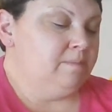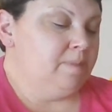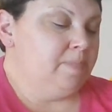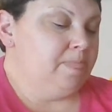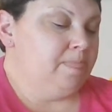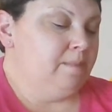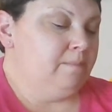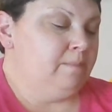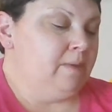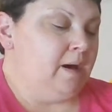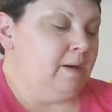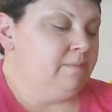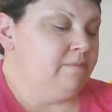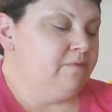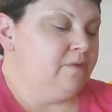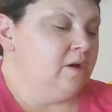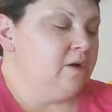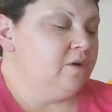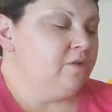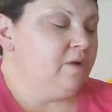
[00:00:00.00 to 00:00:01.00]
Mom
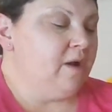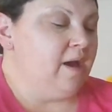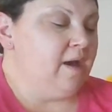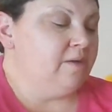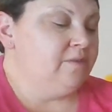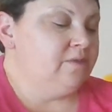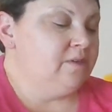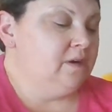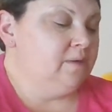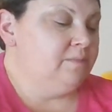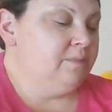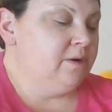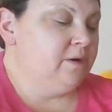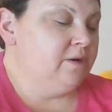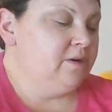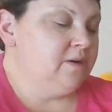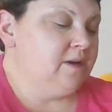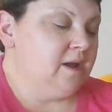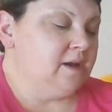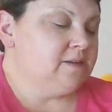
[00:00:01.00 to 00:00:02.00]
Funcraft
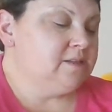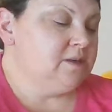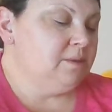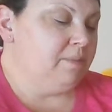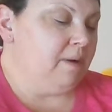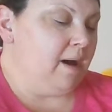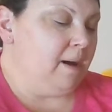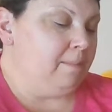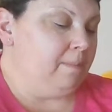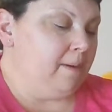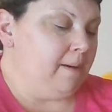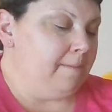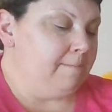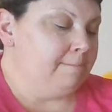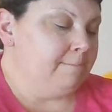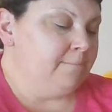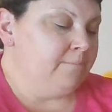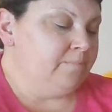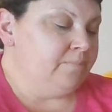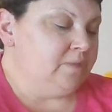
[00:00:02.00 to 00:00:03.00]
appeared next to Papa.
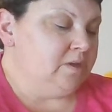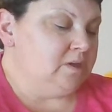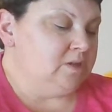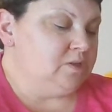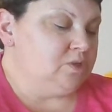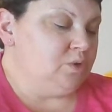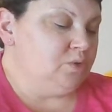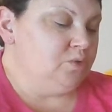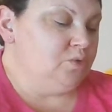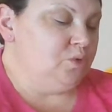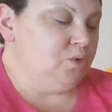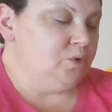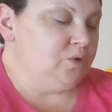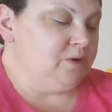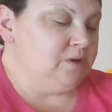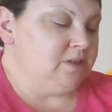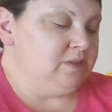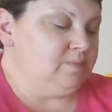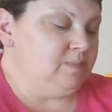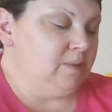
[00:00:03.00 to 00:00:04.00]
"So
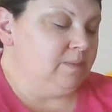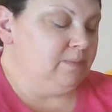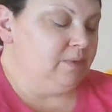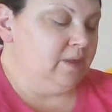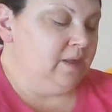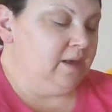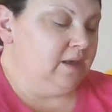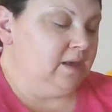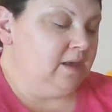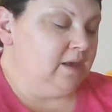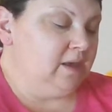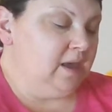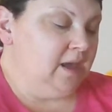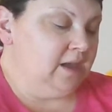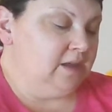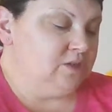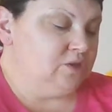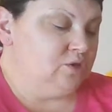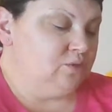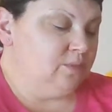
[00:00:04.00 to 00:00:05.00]
Nora's been playing in
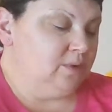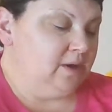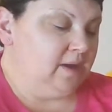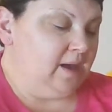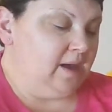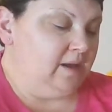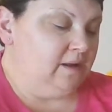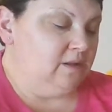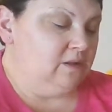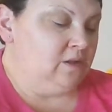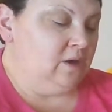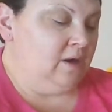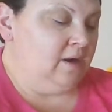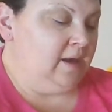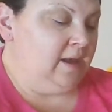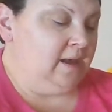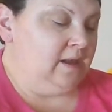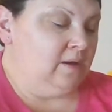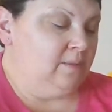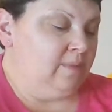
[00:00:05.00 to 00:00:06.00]
Kate's room again,"
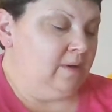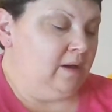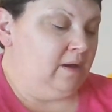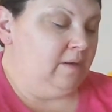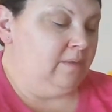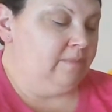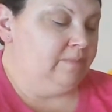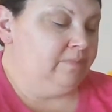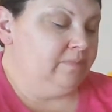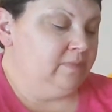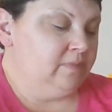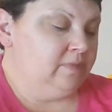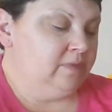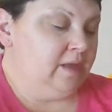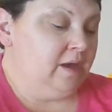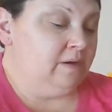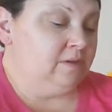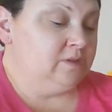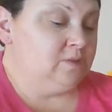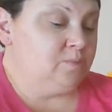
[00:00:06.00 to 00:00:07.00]
thought Annabelle.
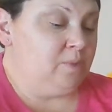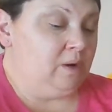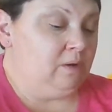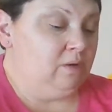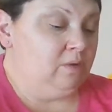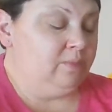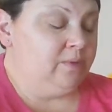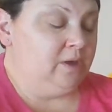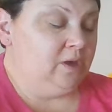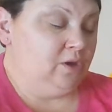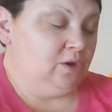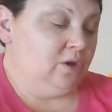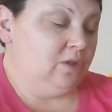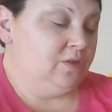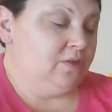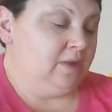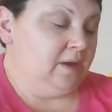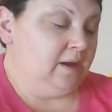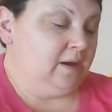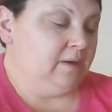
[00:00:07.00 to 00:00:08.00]
That was probably a
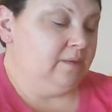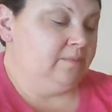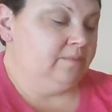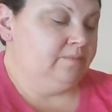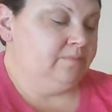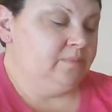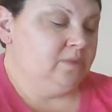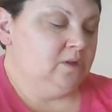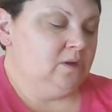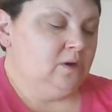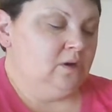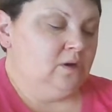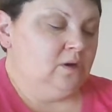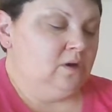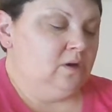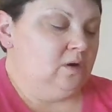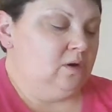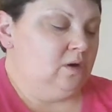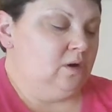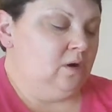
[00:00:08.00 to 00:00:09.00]
good thing.
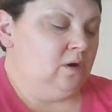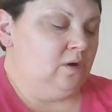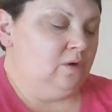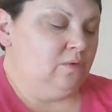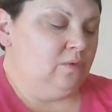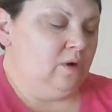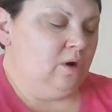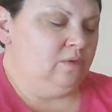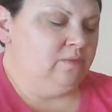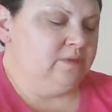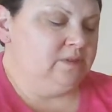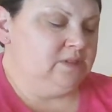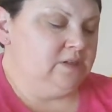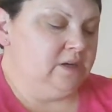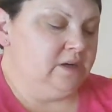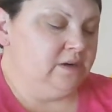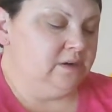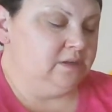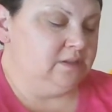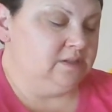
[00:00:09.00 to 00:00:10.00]
Oh
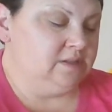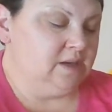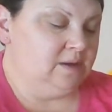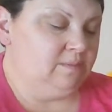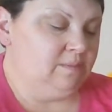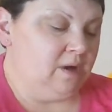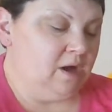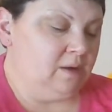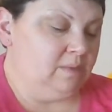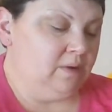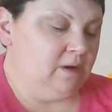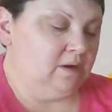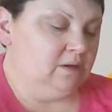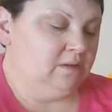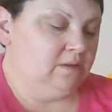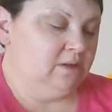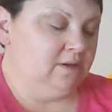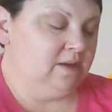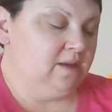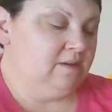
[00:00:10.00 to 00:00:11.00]
dear," said Mama,
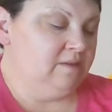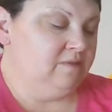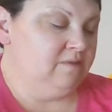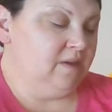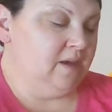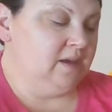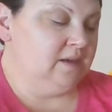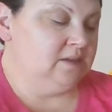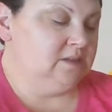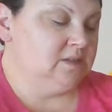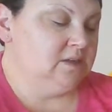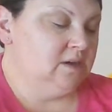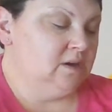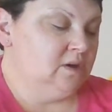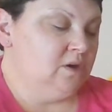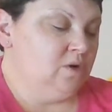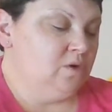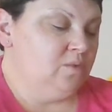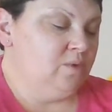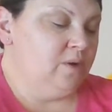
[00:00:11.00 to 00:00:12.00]
looking faint.
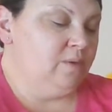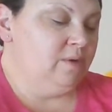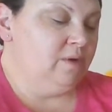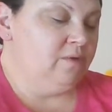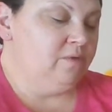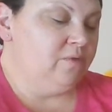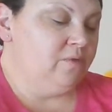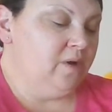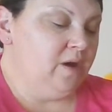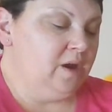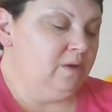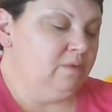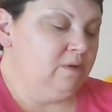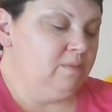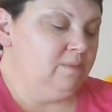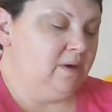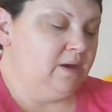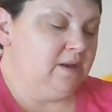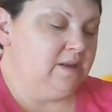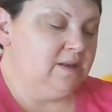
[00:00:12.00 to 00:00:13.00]
"We were afraid we
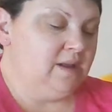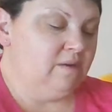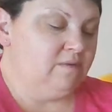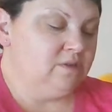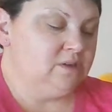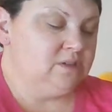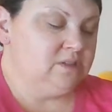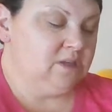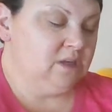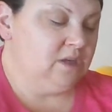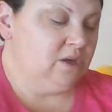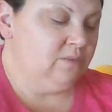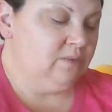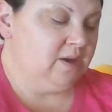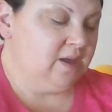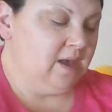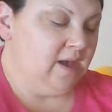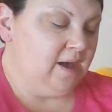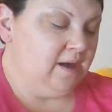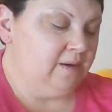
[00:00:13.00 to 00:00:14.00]
might never see you
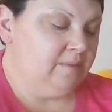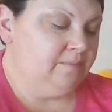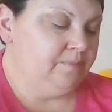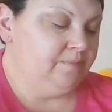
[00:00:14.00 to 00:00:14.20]
again."